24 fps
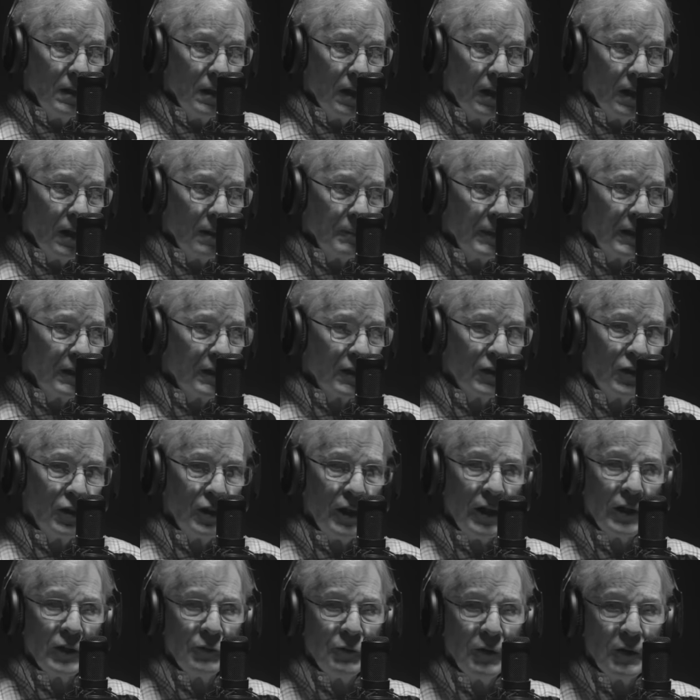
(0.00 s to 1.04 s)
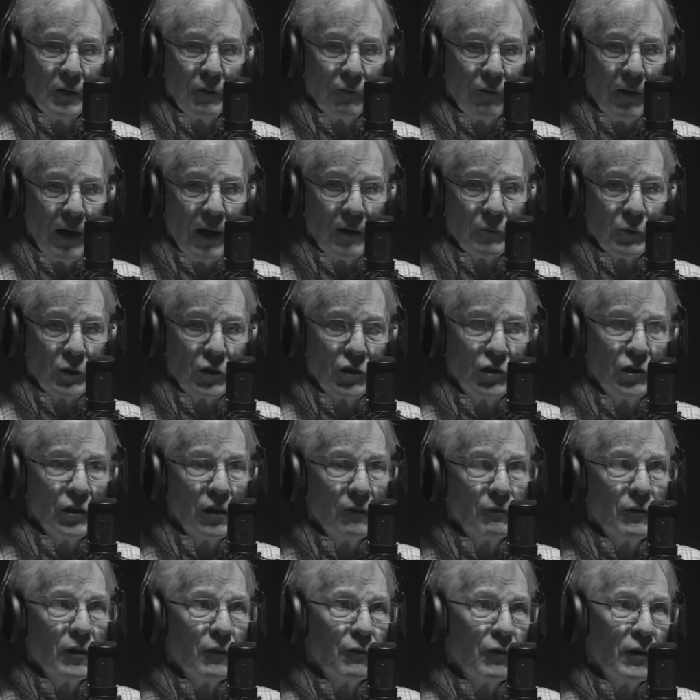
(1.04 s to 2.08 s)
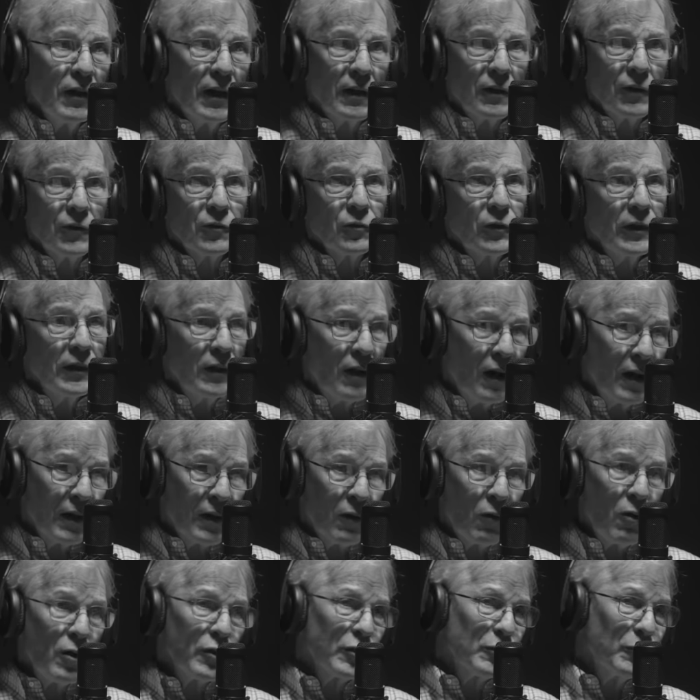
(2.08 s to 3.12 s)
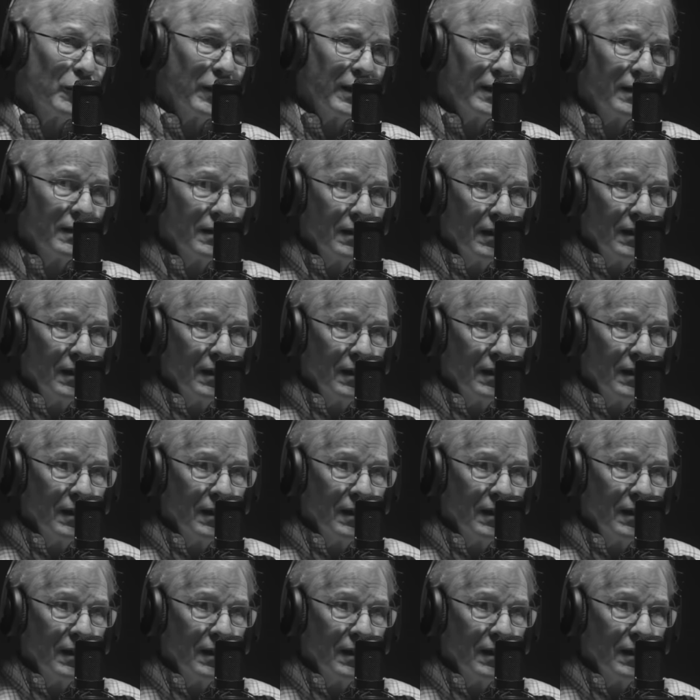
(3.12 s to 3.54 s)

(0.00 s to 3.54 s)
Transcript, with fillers: I mean, the TH-55 would shift if you had a 3-knot crosswind.